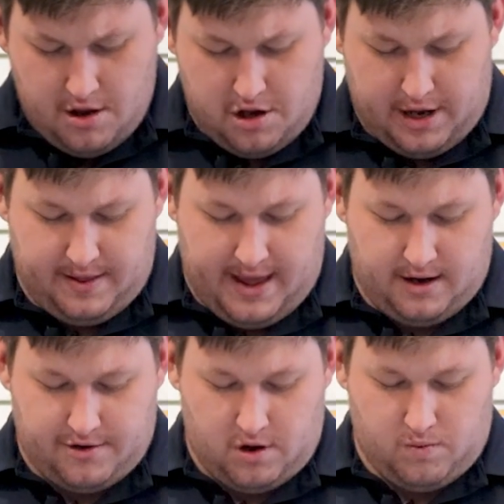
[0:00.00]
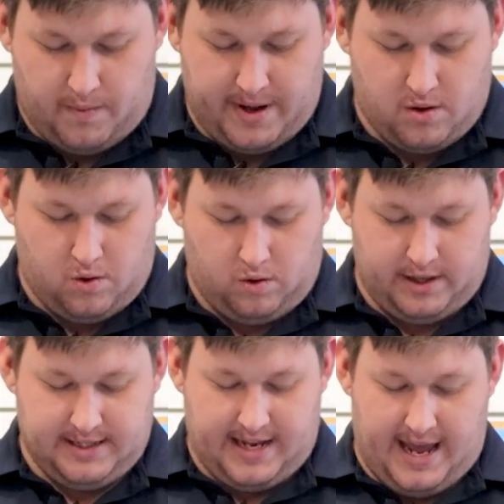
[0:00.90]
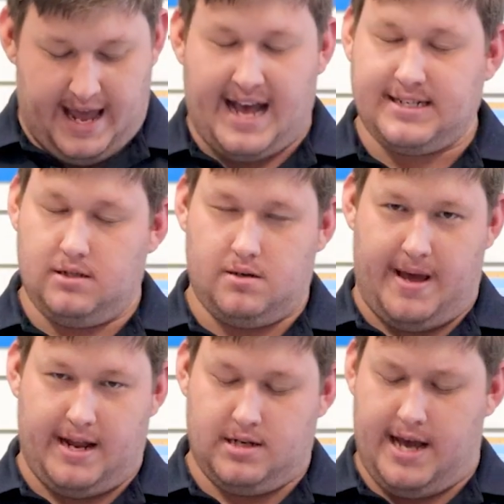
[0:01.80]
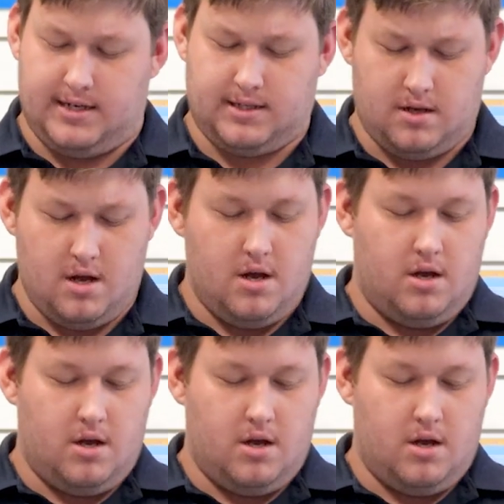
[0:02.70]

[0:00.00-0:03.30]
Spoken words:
You can then do what we call is a acid demand test.